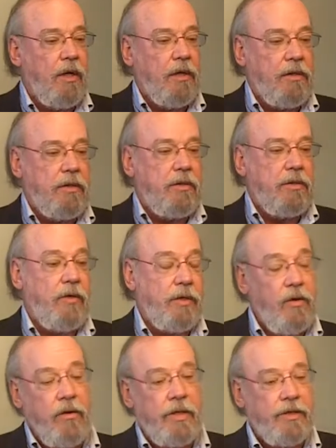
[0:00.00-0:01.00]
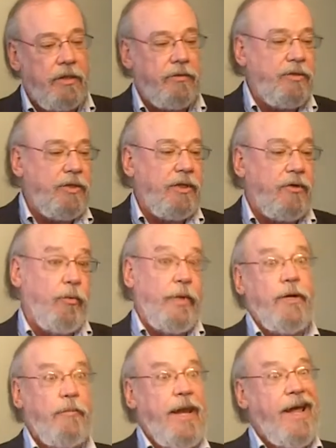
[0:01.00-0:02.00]
So I said, oh, that's an interesting
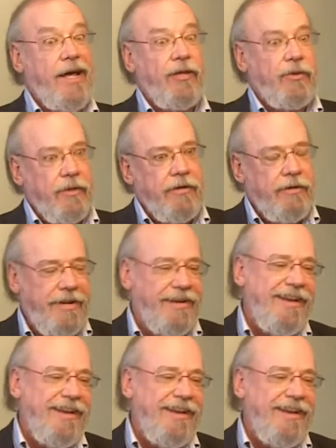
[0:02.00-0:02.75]
career path, you know.